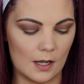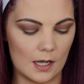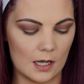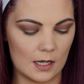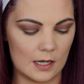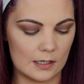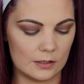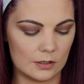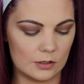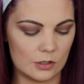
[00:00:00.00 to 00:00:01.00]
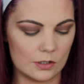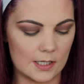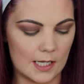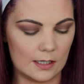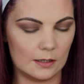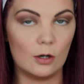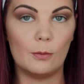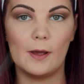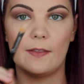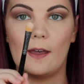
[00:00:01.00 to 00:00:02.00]
and just take a little
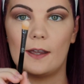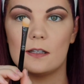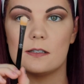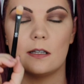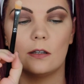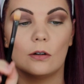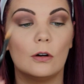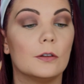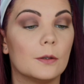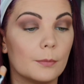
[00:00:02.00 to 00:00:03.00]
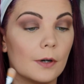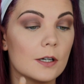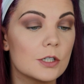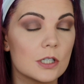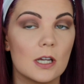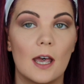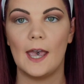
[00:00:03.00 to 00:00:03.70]
bit of that concealer on the brush.